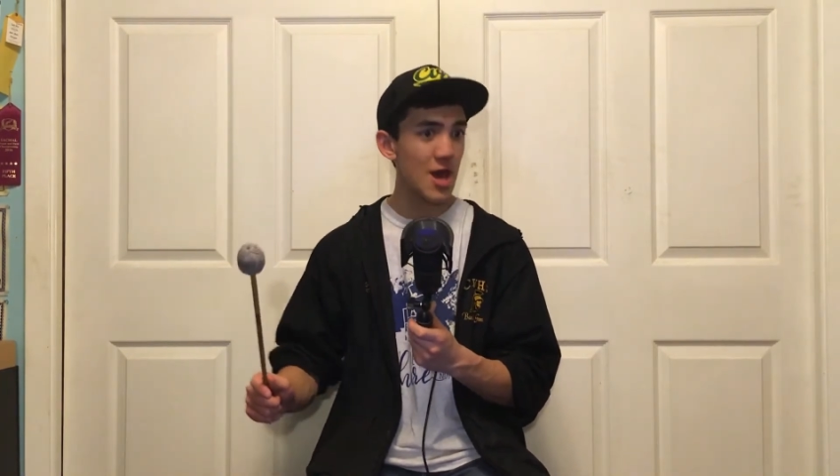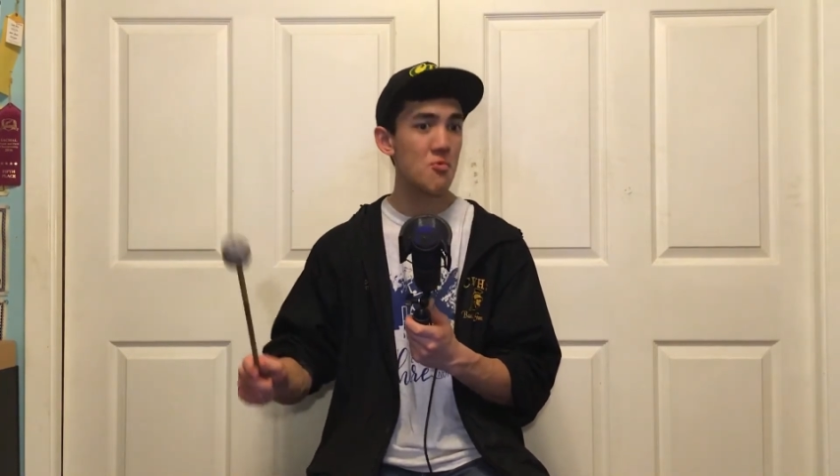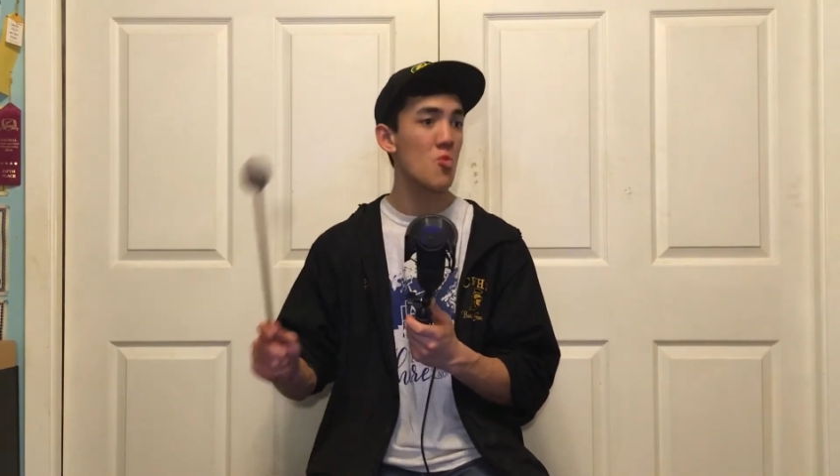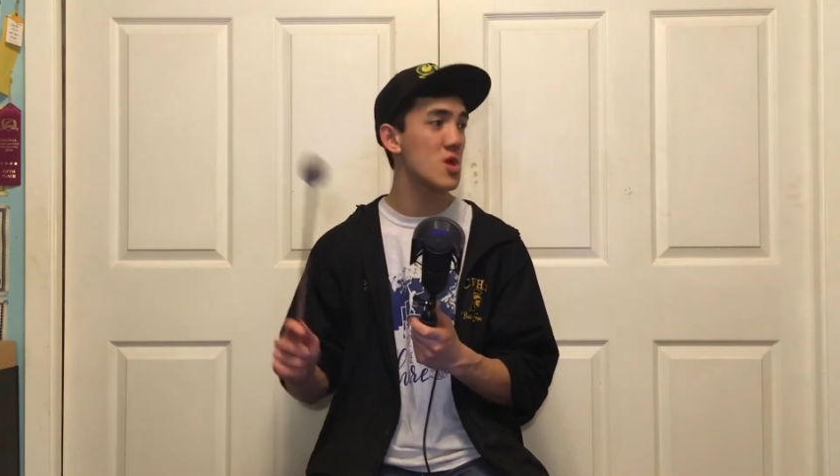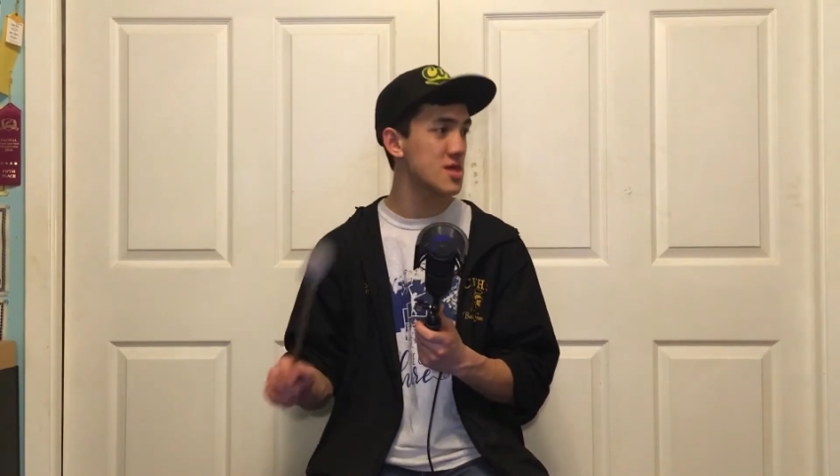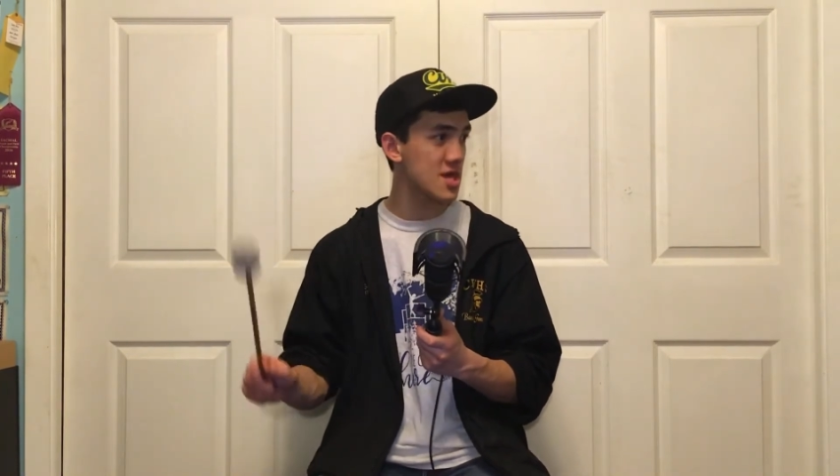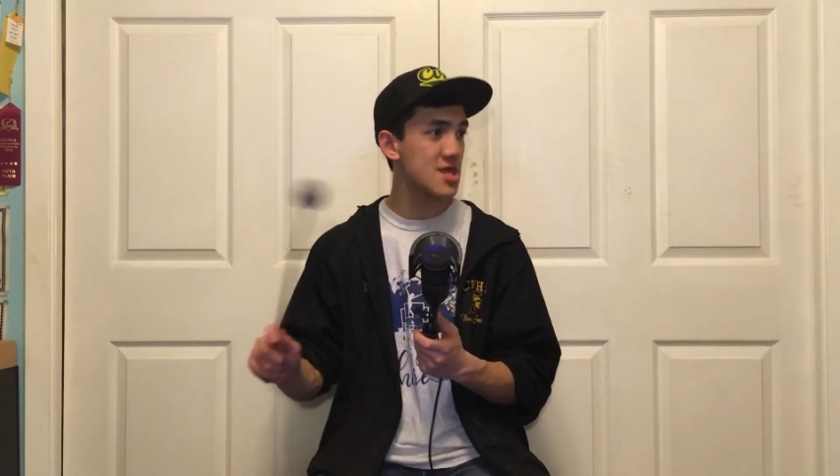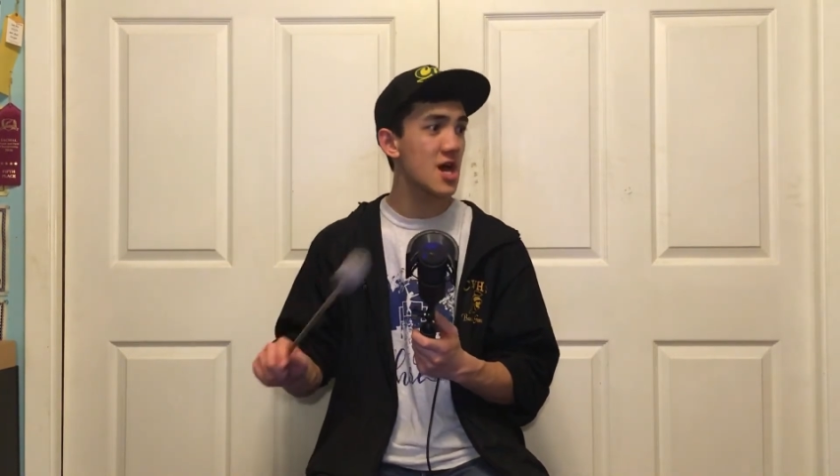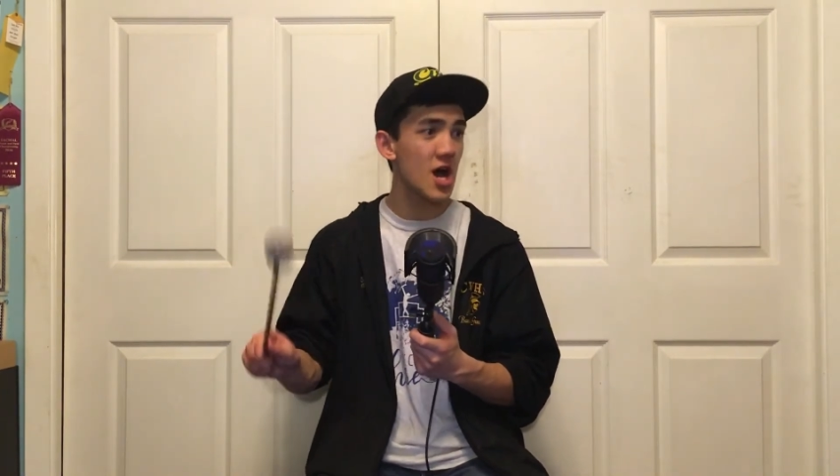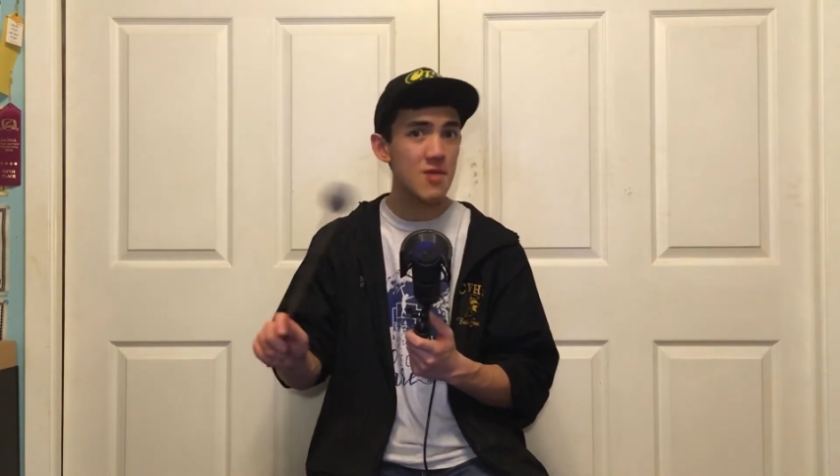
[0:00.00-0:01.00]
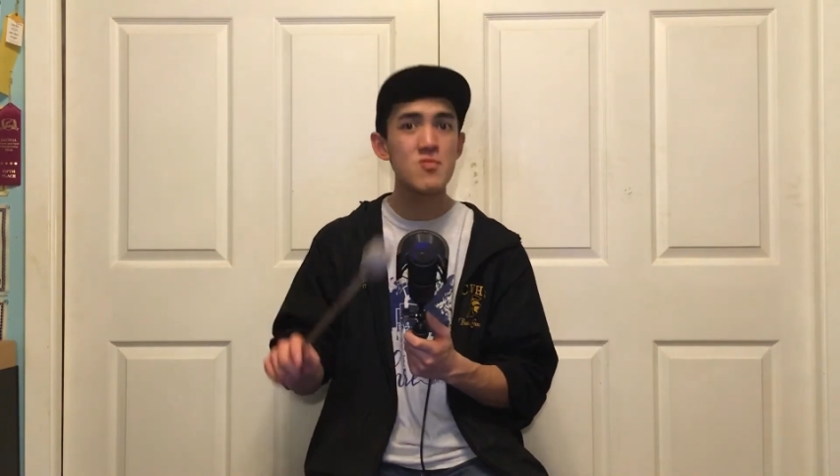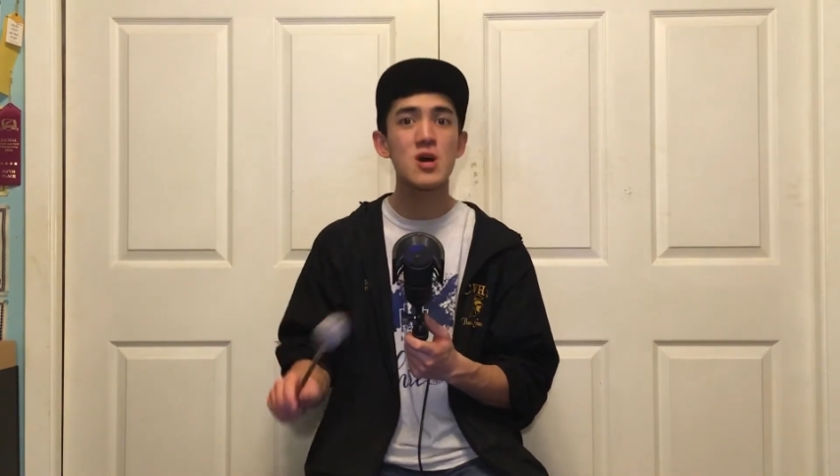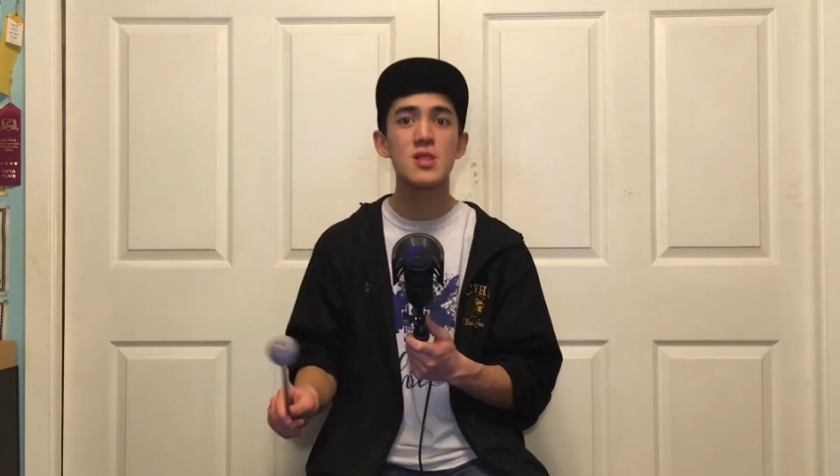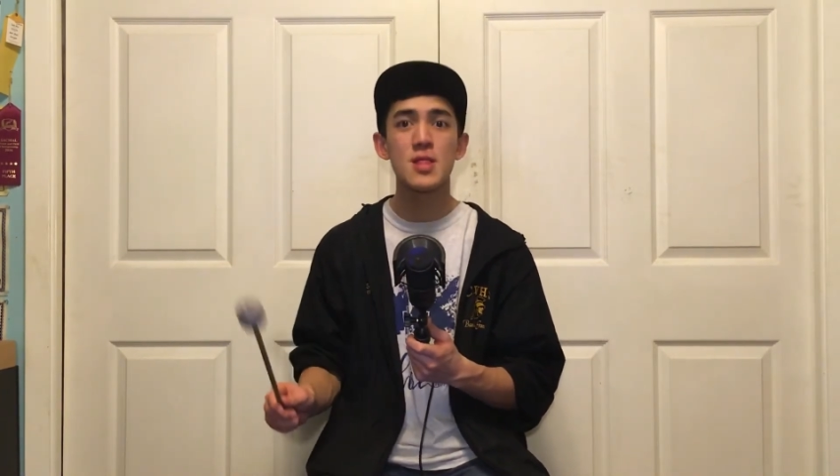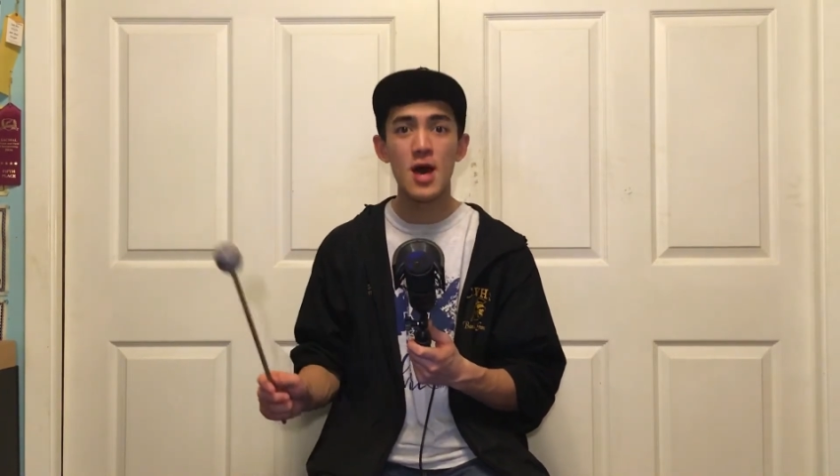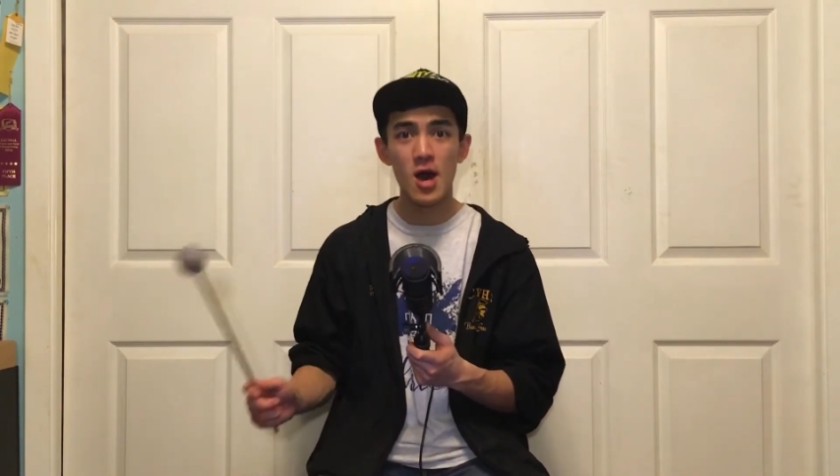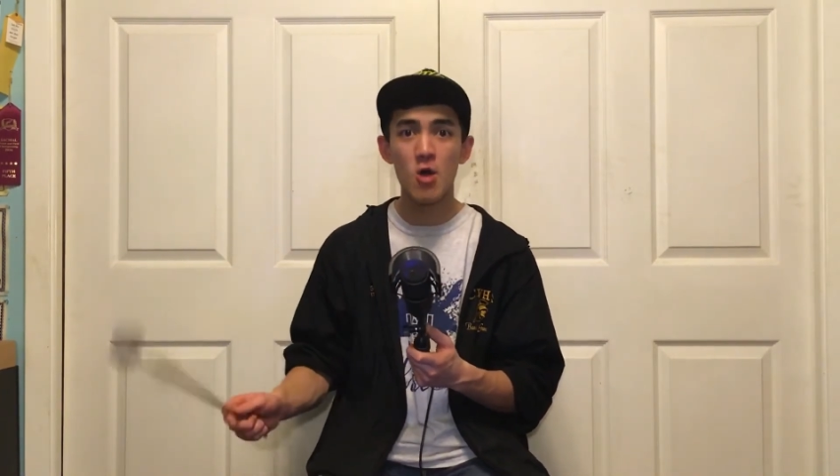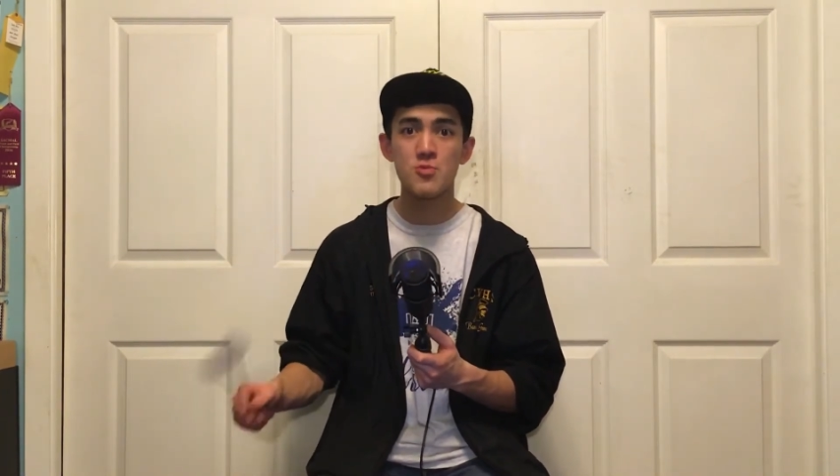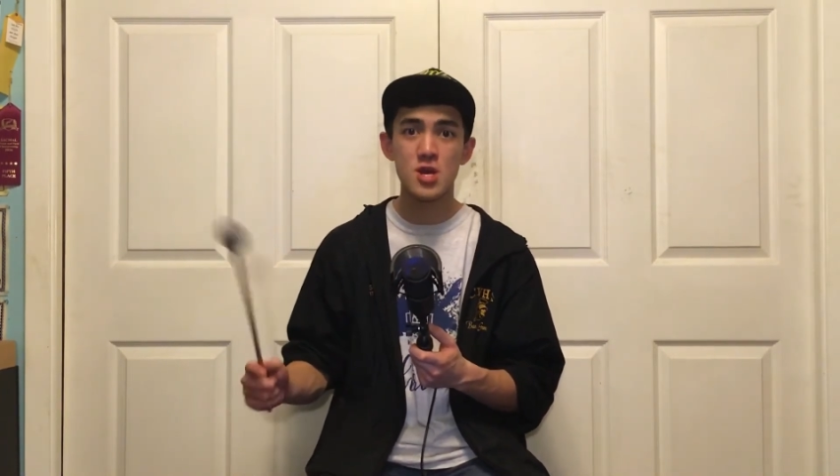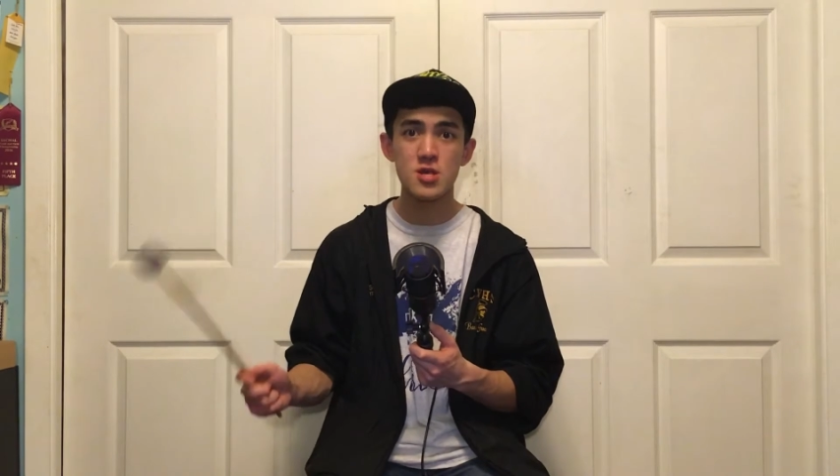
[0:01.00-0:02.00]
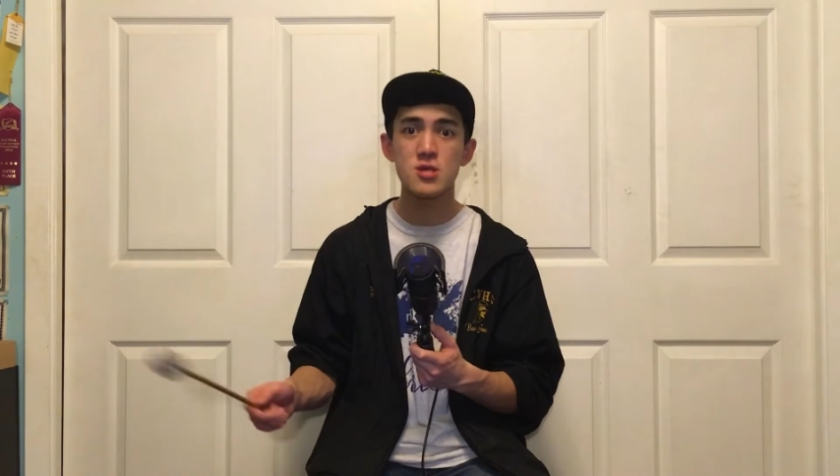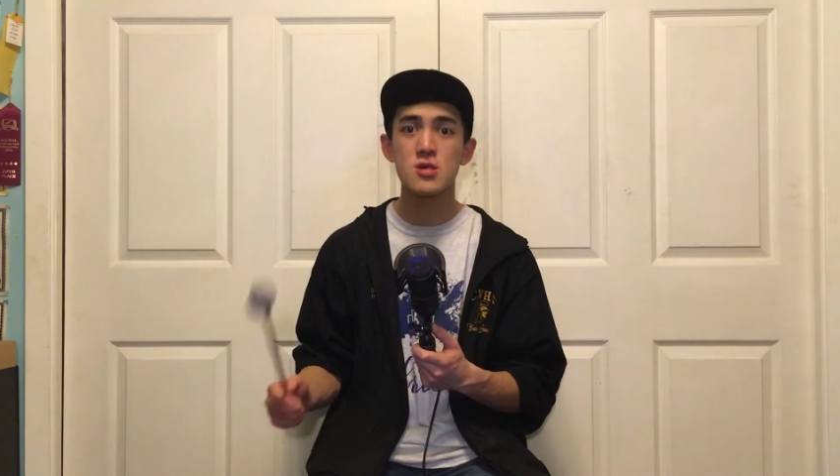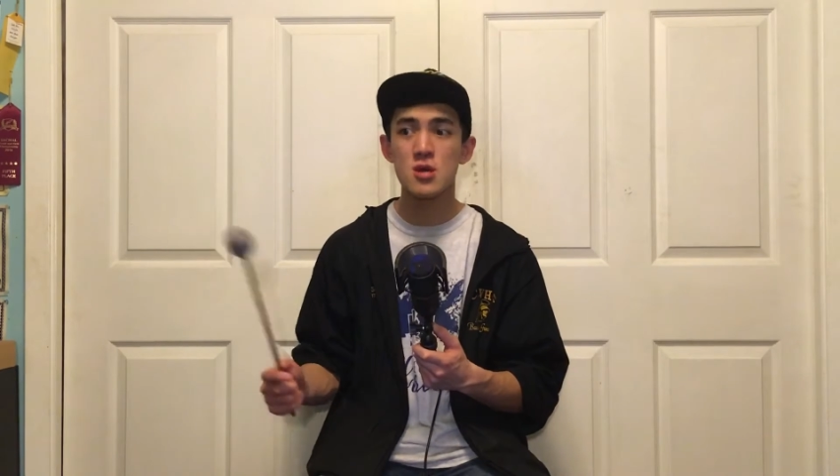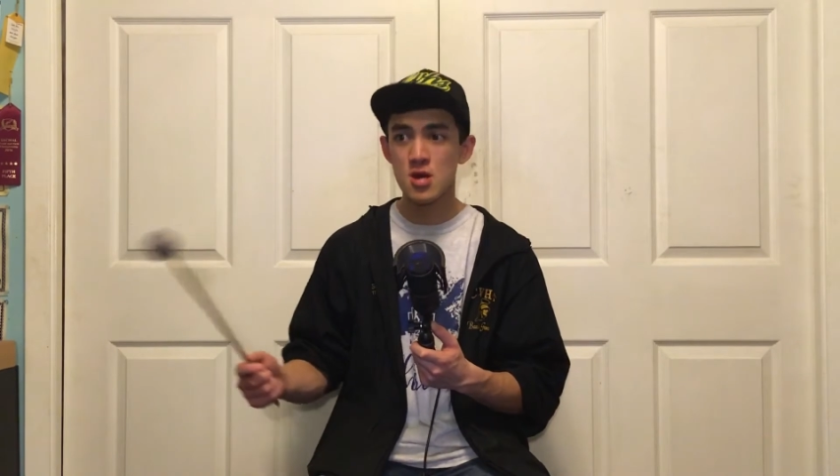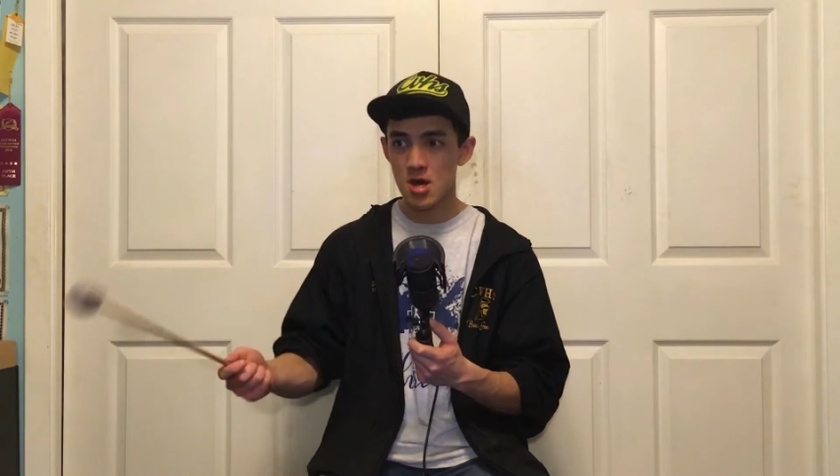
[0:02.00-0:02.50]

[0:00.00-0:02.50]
everyone's in time, and then that helps us